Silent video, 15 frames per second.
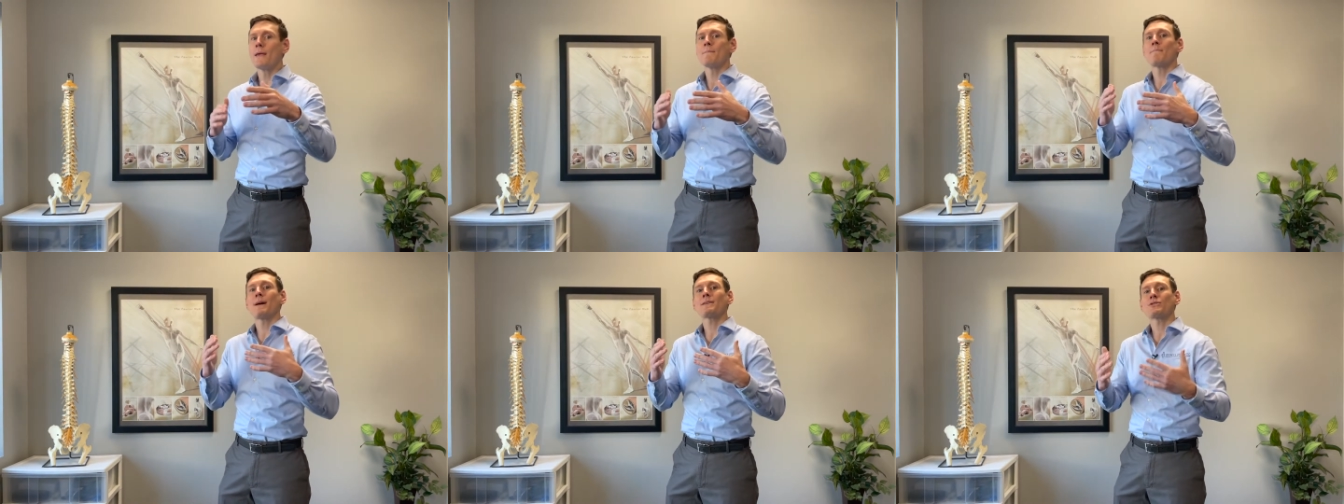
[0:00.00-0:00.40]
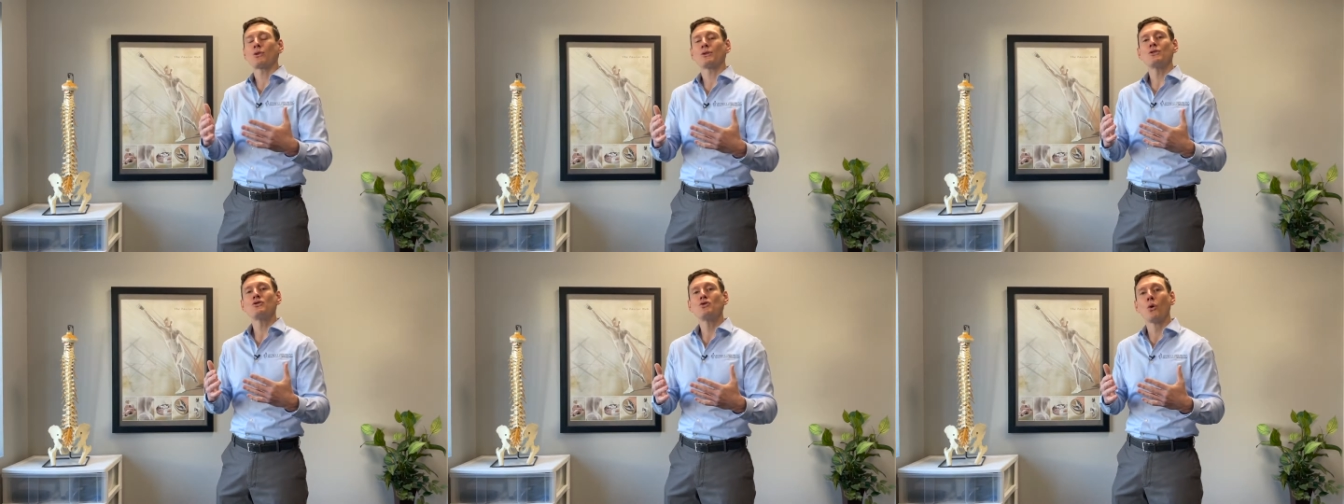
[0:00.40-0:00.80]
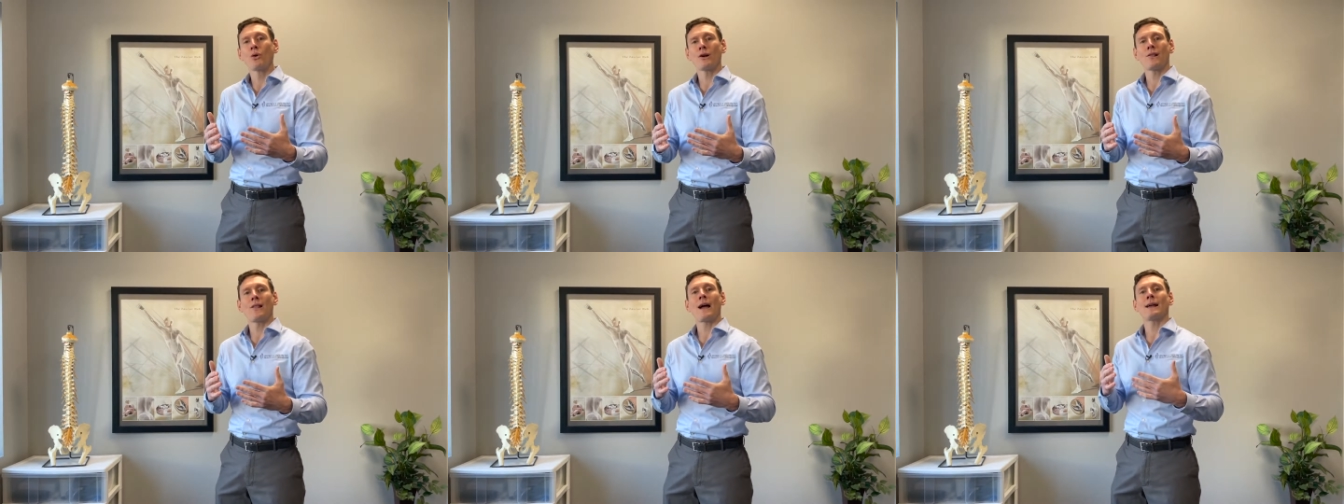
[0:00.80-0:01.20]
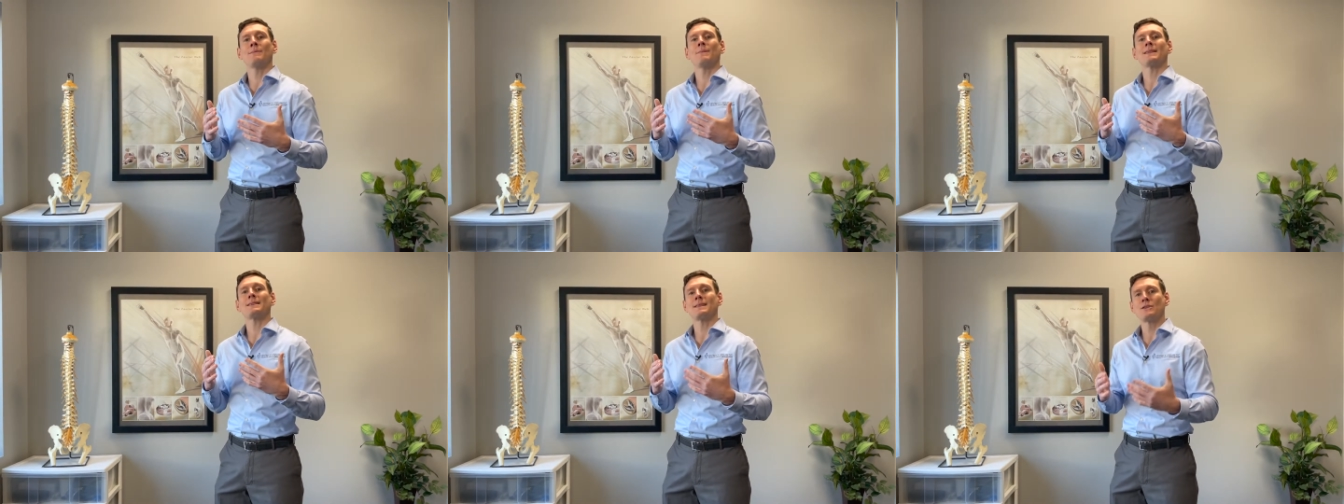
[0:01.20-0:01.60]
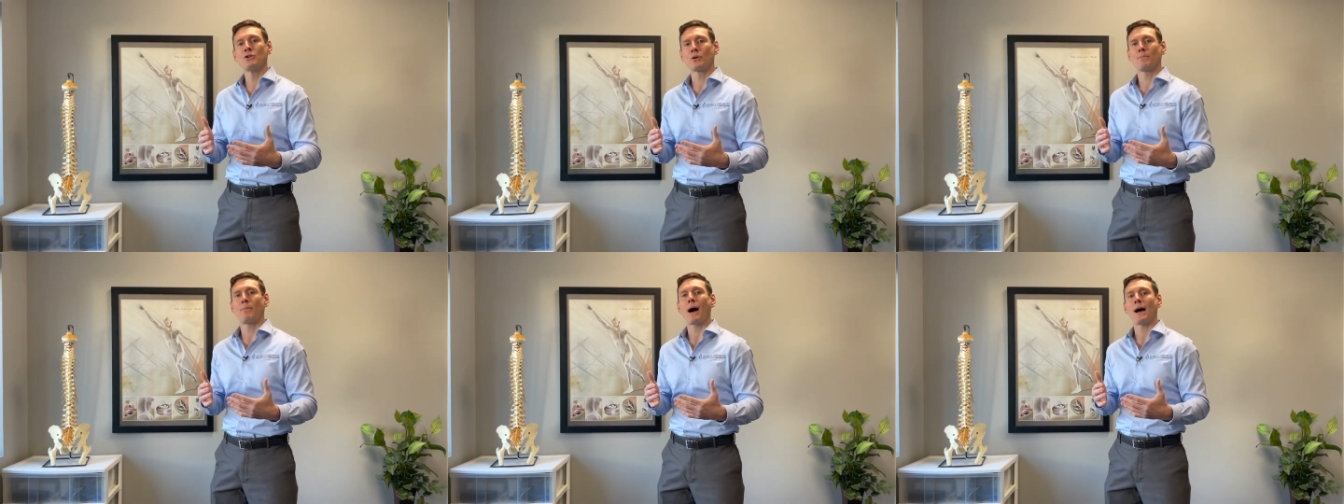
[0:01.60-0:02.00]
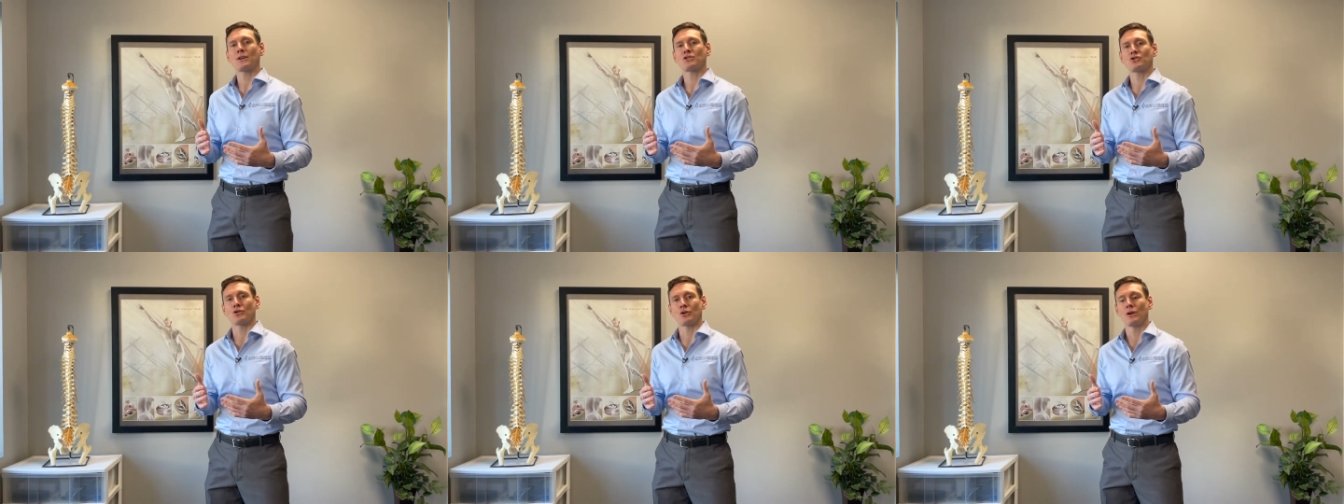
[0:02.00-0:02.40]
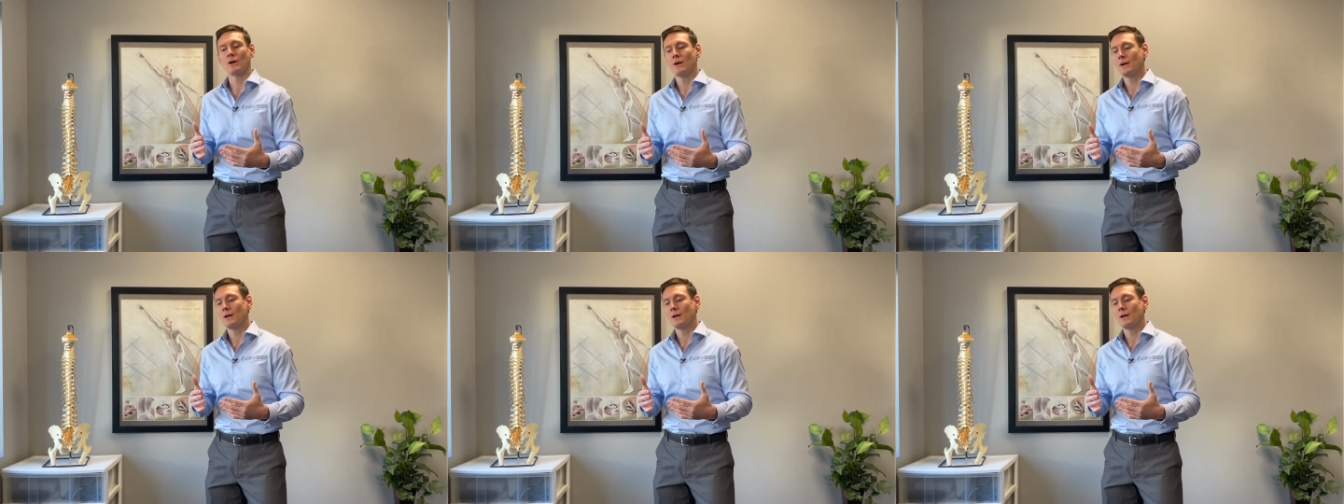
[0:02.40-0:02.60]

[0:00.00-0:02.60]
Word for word: based on your alignment and your posture?